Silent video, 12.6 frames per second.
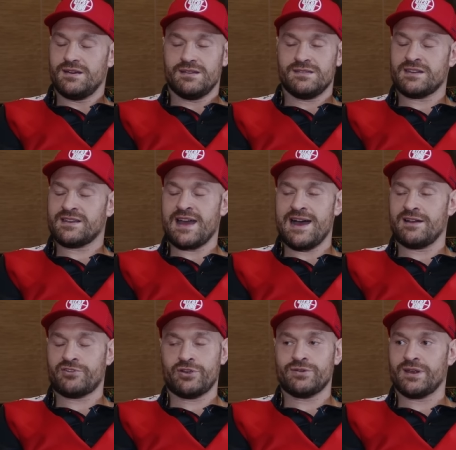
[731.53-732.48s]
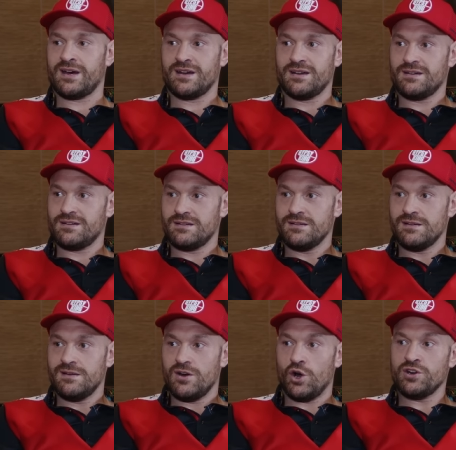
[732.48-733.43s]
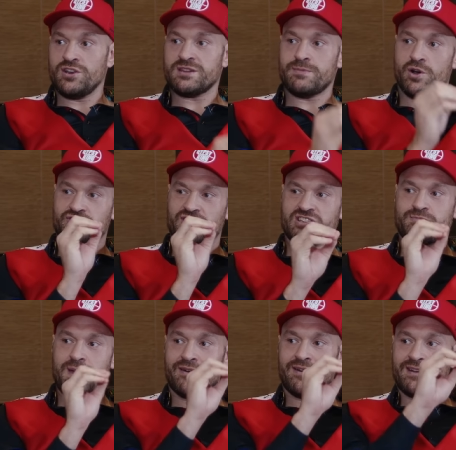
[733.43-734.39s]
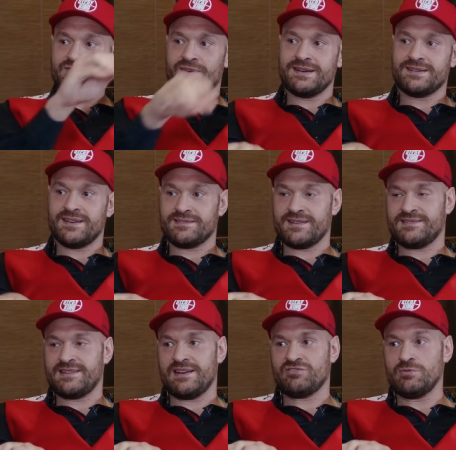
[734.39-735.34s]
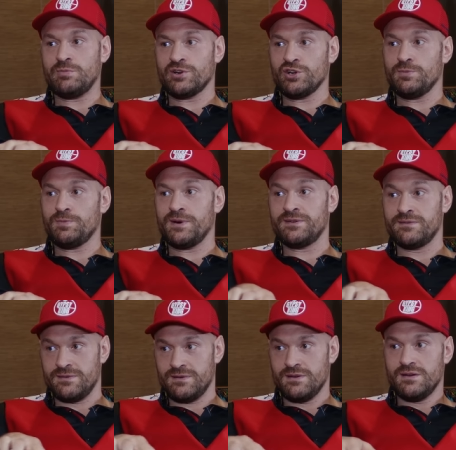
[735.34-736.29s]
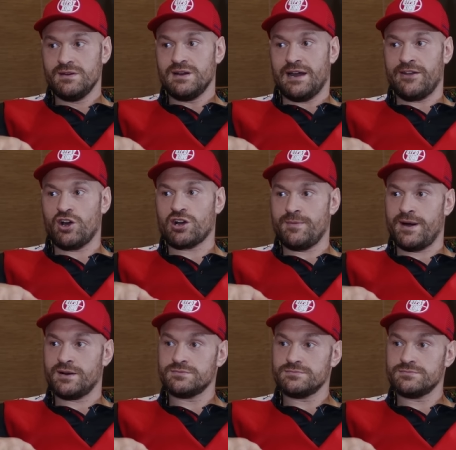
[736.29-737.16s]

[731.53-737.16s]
they can't do that. Only the most experienced fighters can set somebody up and, and knock them out.